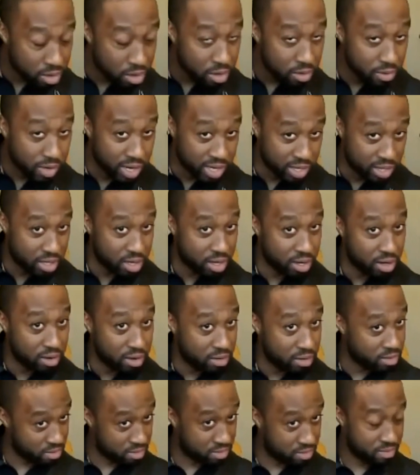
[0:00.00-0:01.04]
Right there,
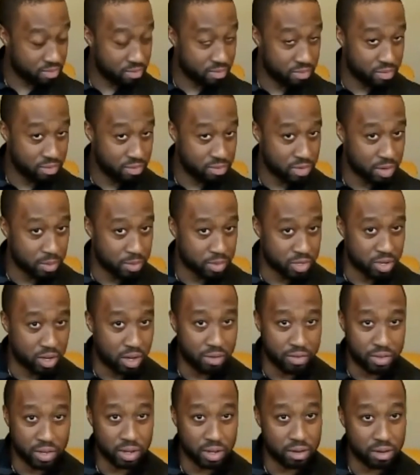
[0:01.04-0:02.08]
I'm
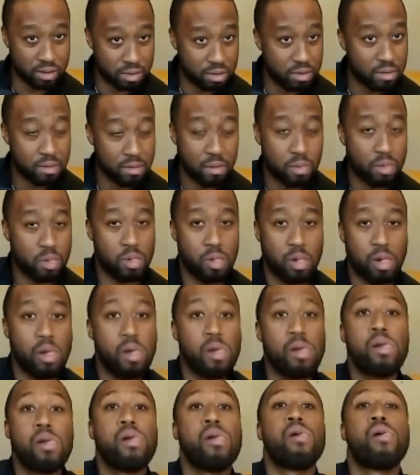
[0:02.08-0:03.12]
resolving
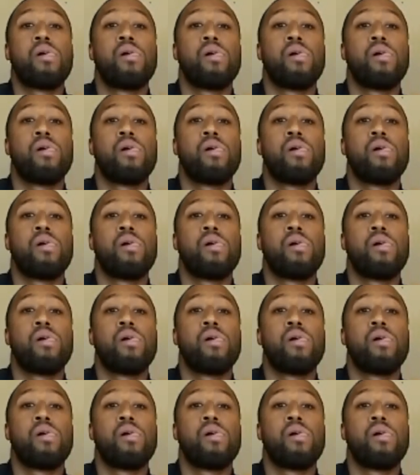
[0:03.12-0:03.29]
it.